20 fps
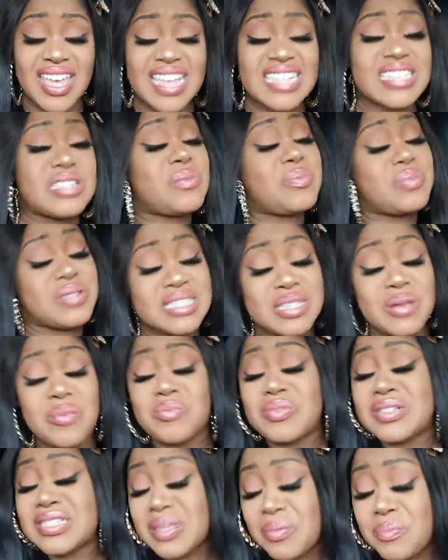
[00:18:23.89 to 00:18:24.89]

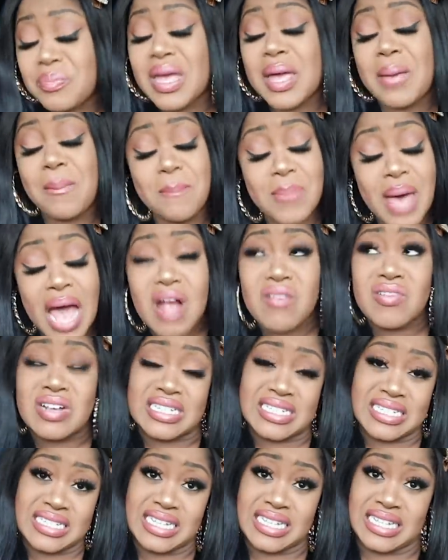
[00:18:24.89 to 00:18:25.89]
It's a bit
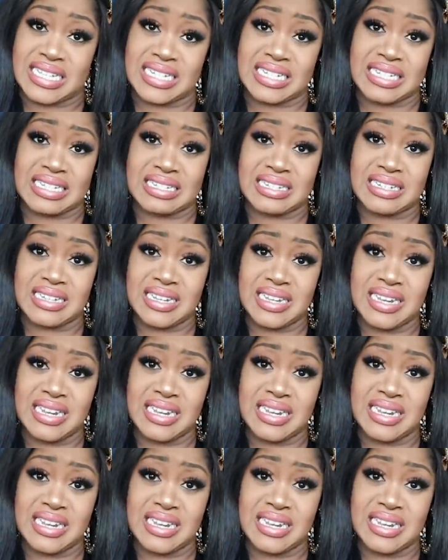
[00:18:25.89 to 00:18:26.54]
embarrassing.